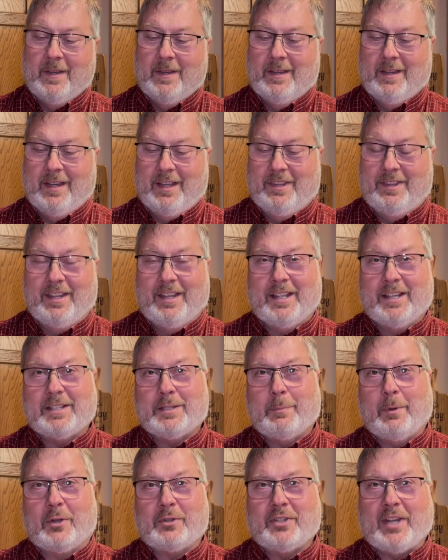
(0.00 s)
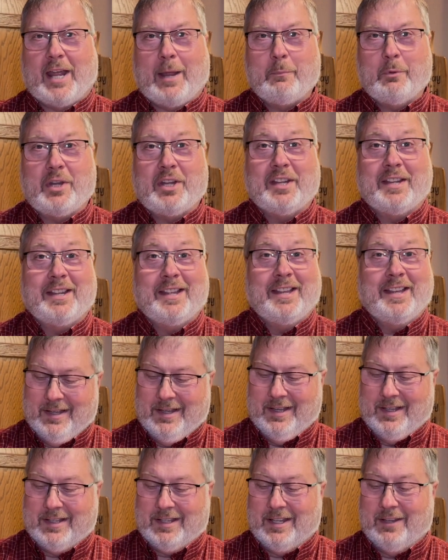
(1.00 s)
I think it's about time we
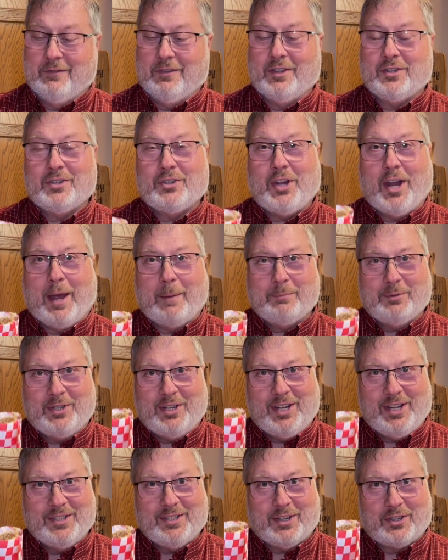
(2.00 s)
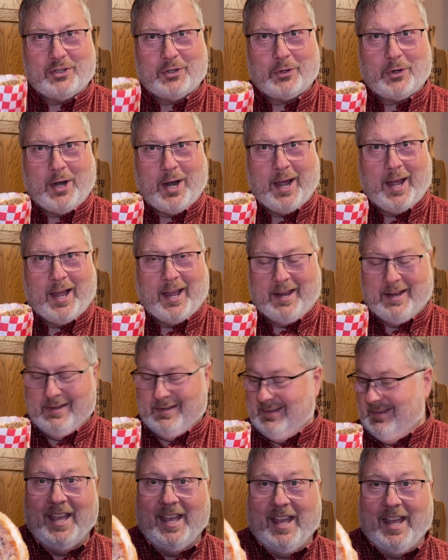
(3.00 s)
give this chopped cheese a try.
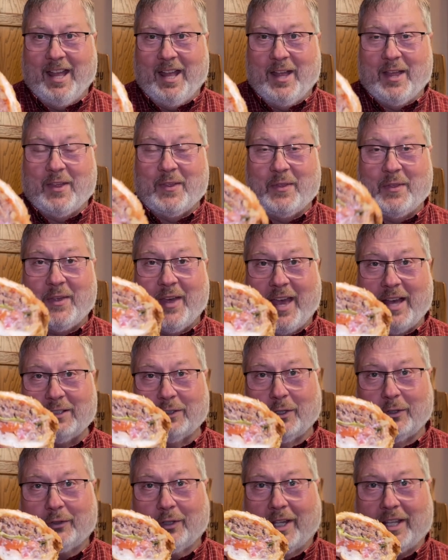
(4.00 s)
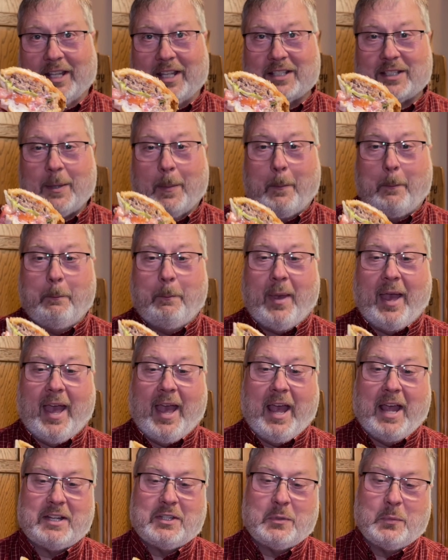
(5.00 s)
That looks like it's
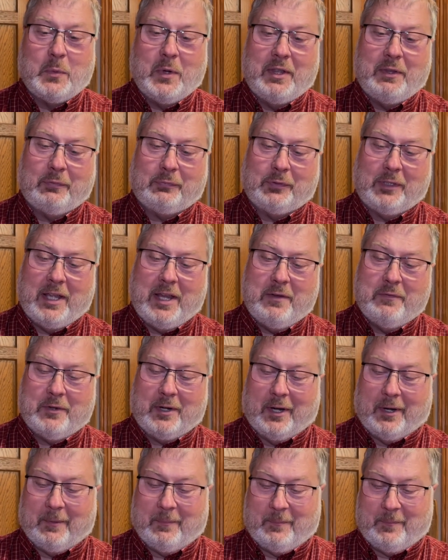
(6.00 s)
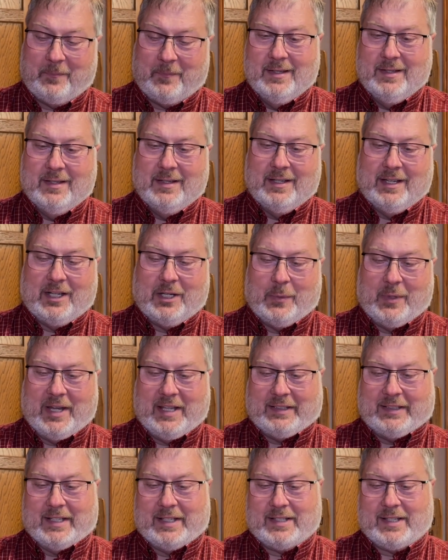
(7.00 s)
packed with flavor. How do I
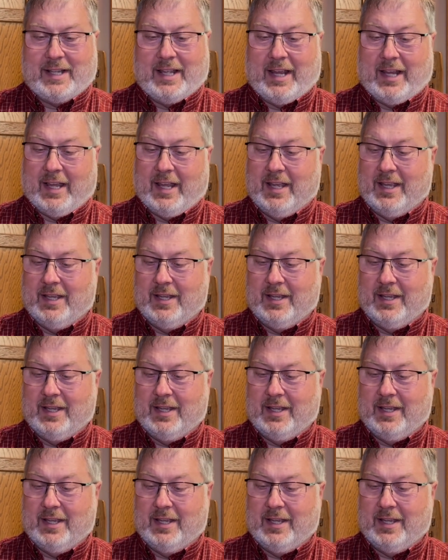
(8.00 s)
eat this thing?